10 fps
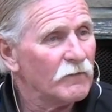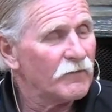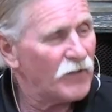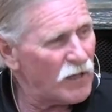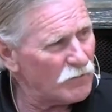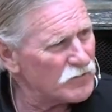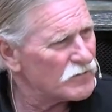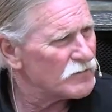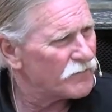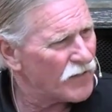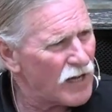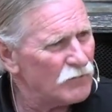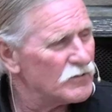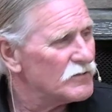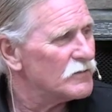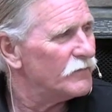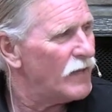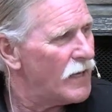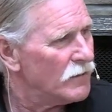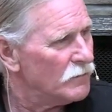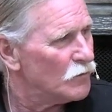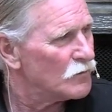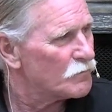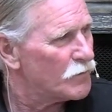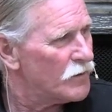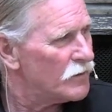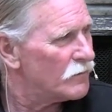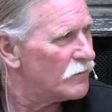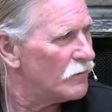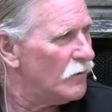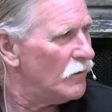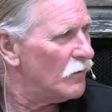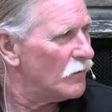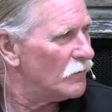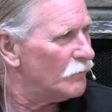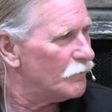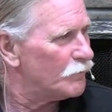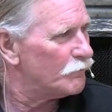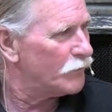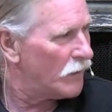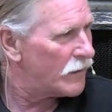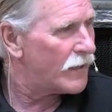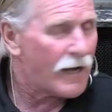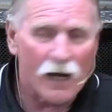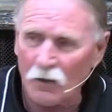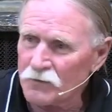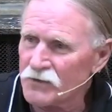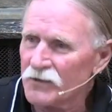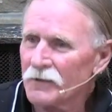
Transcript: Thousands and thousands of animals being bled out